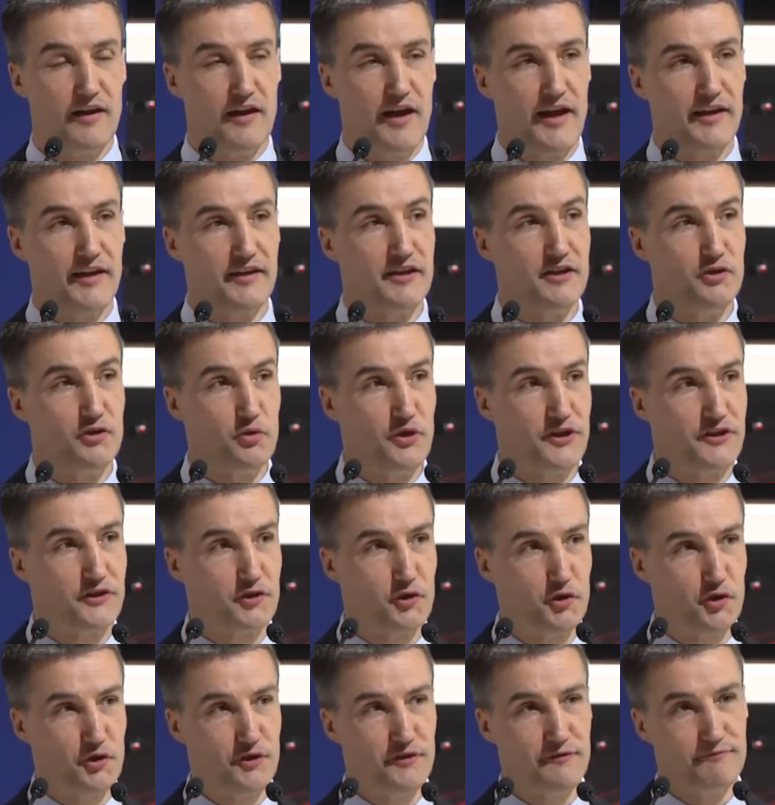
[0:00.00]
And in
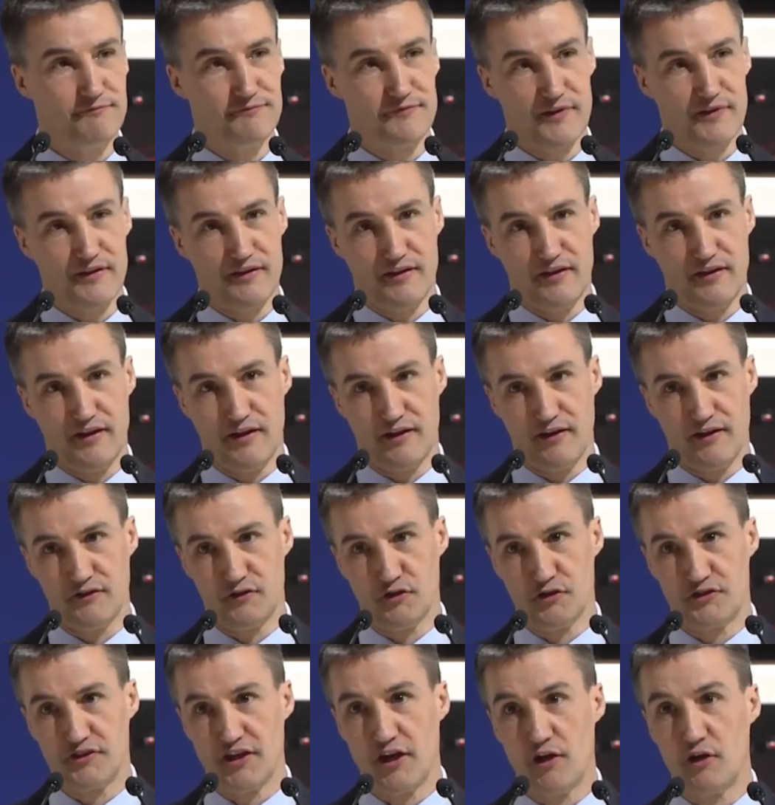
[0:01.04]
return, the
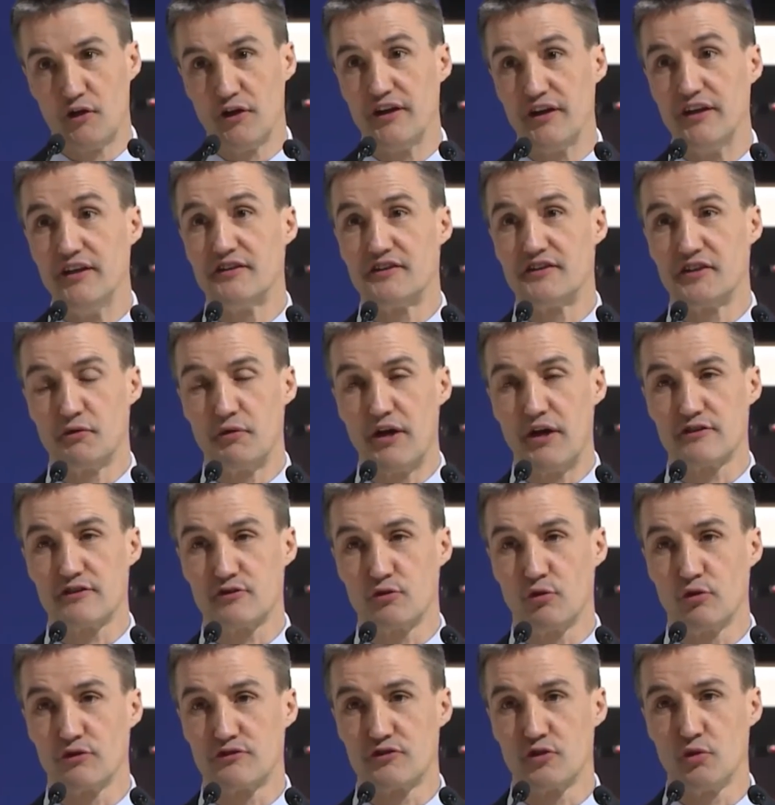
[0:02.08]
tire interacts
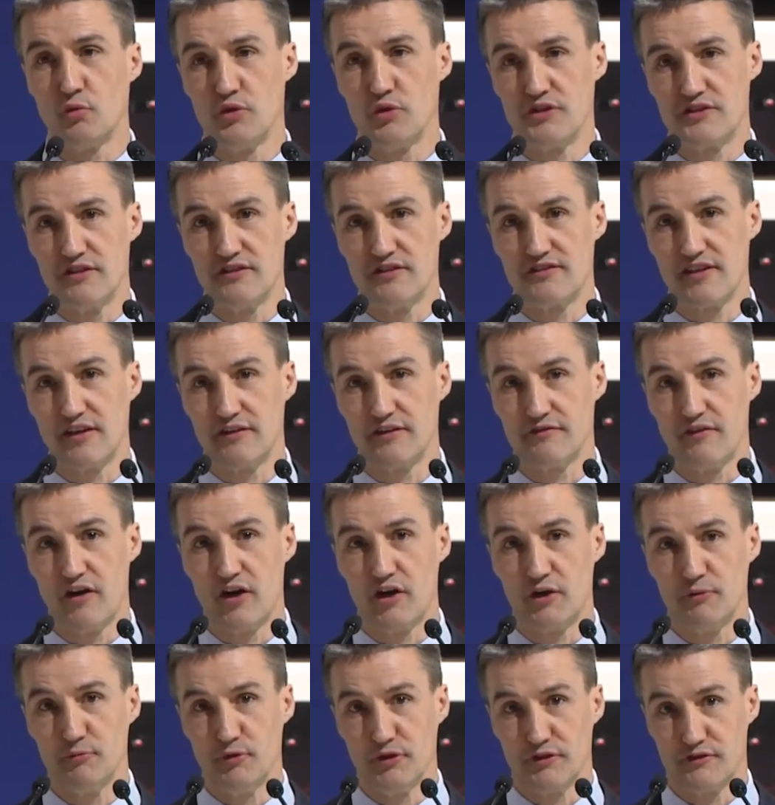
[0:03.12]
also with its
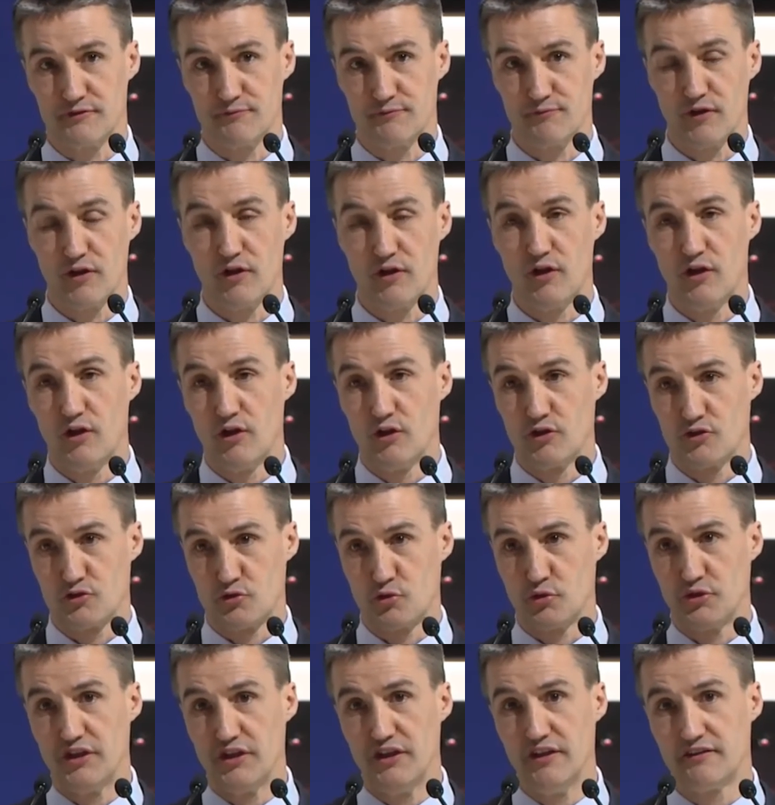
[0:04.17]
environment
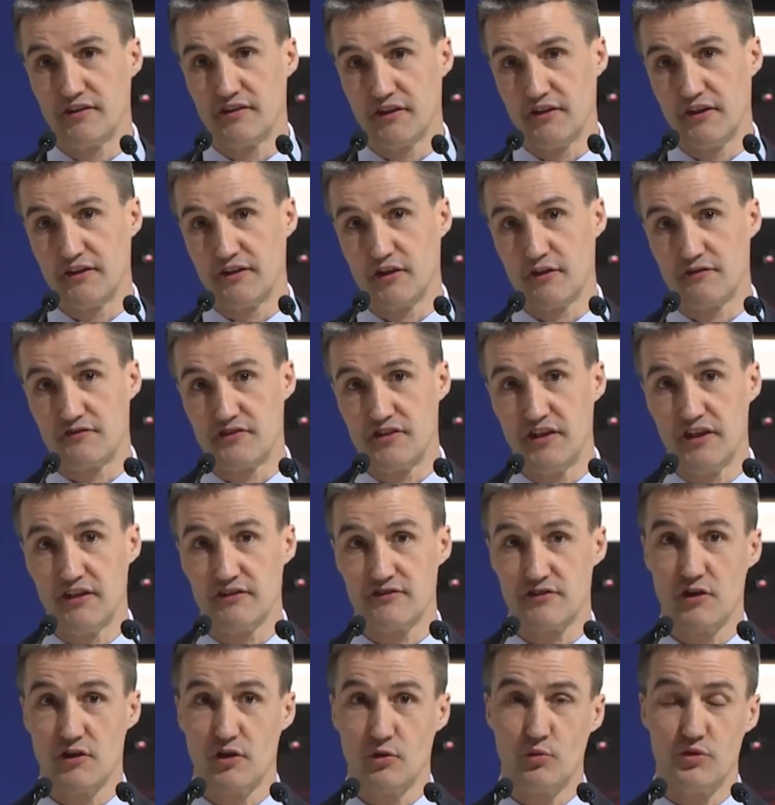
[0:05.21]
through the Internet of
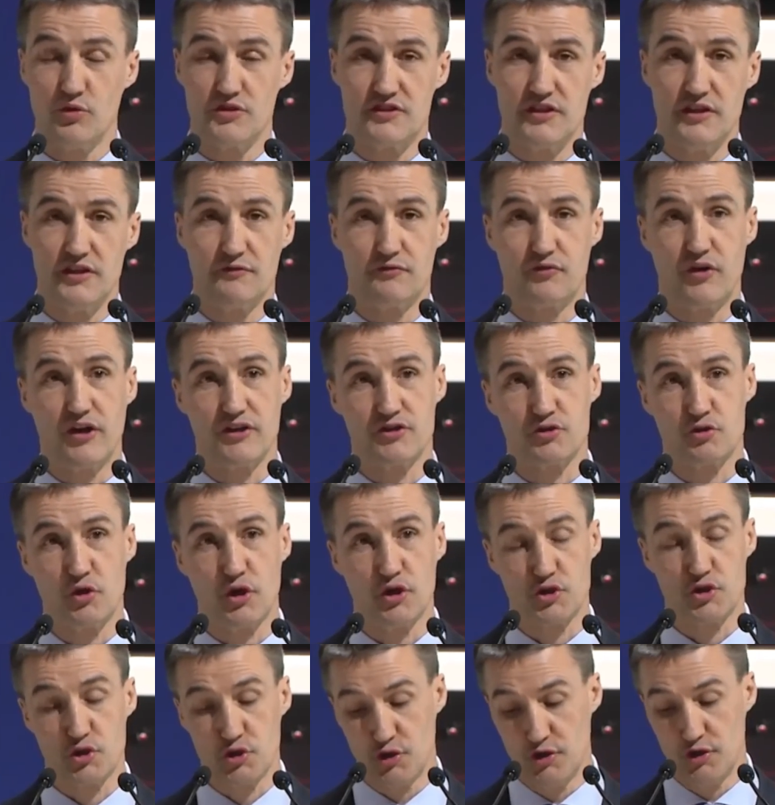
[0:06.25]
Things, with the
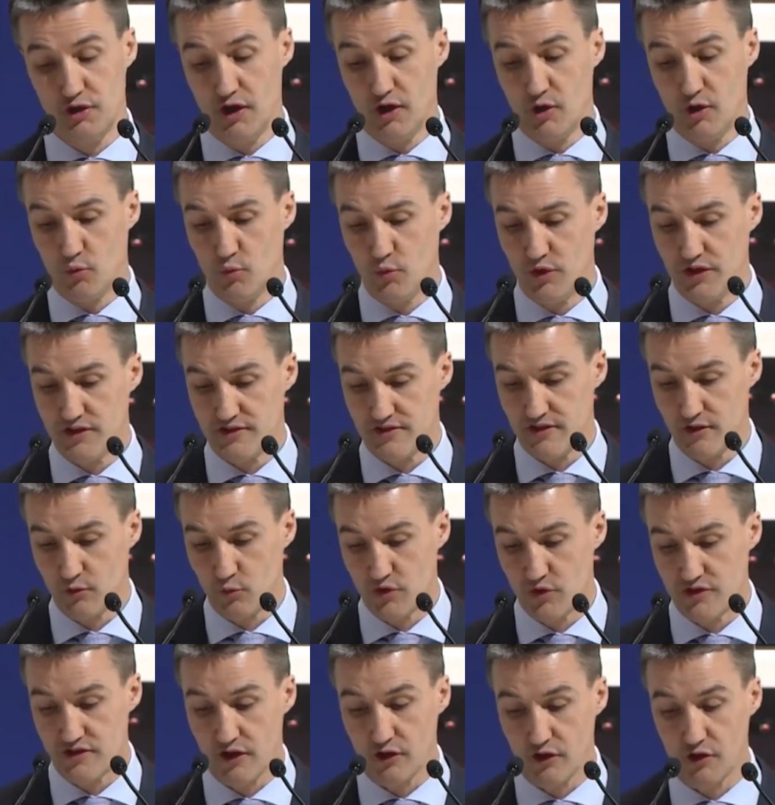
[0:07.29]
infrastructure,
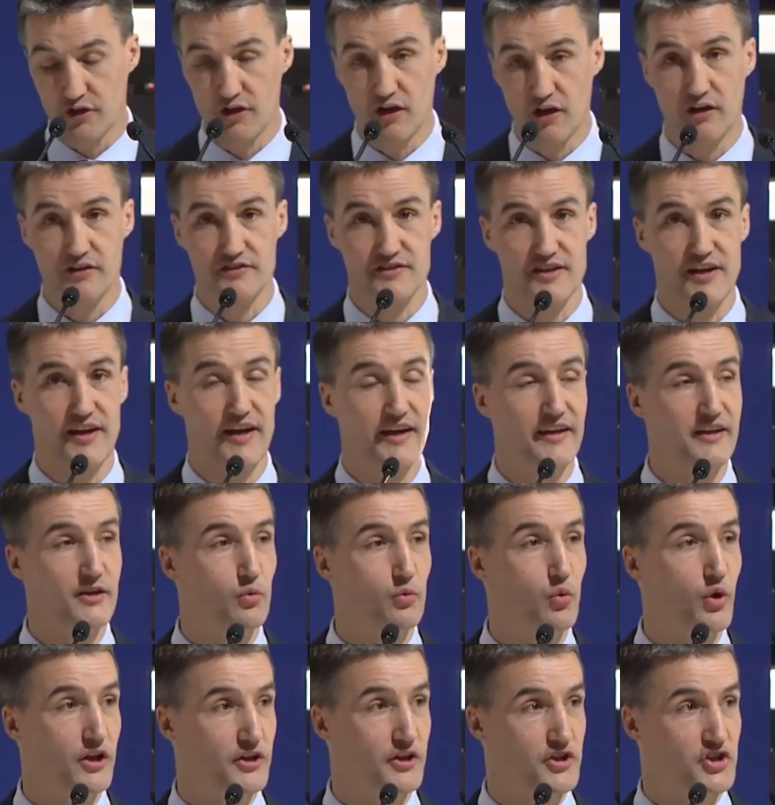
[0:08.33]
with other cars, and it
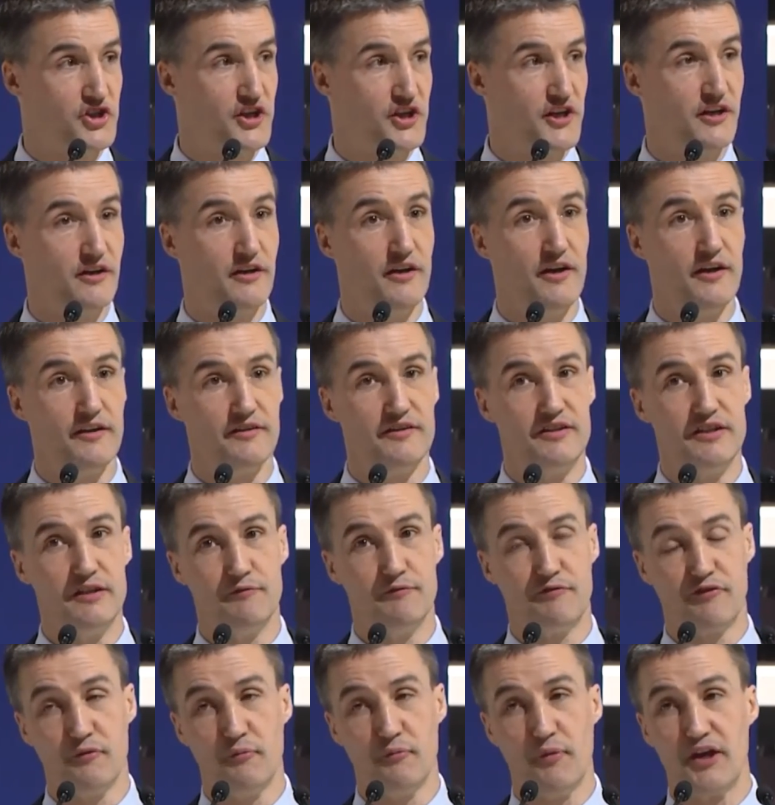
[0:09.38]
will share the
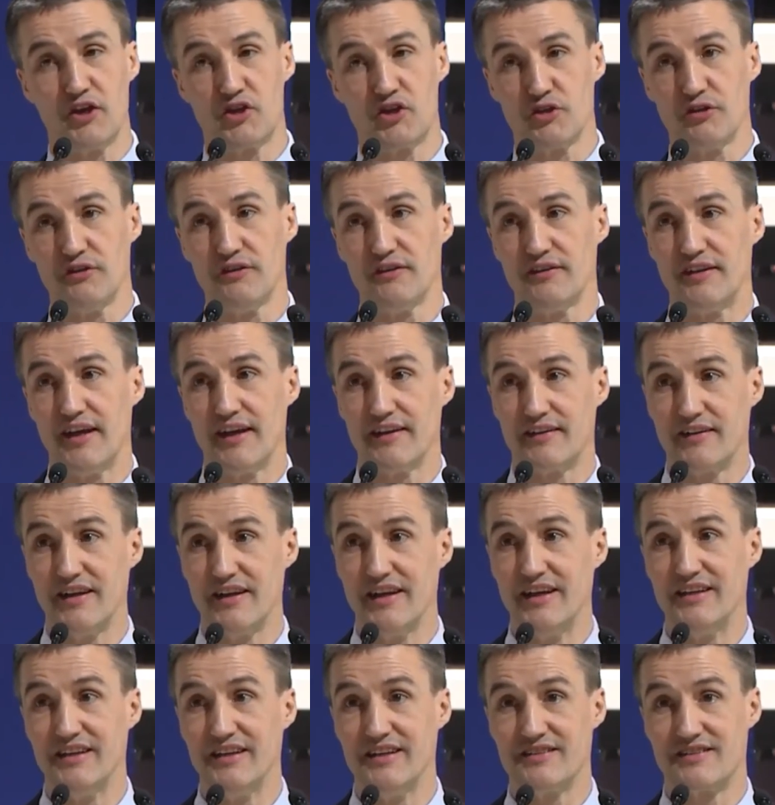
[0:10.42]
information that
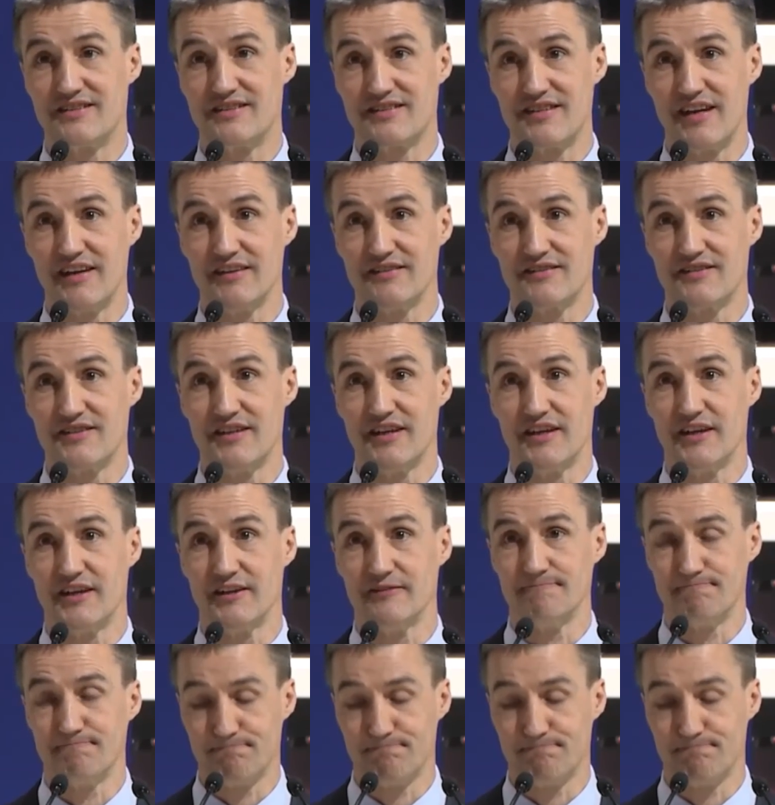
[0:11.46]
it is sensing.